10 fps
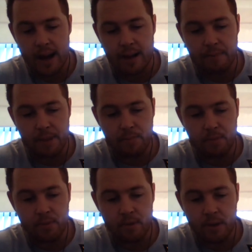And
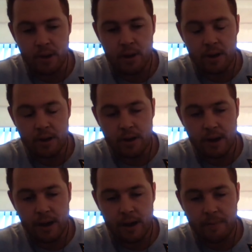people,
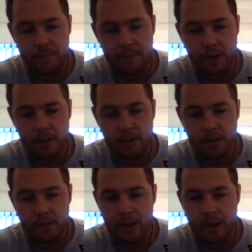again,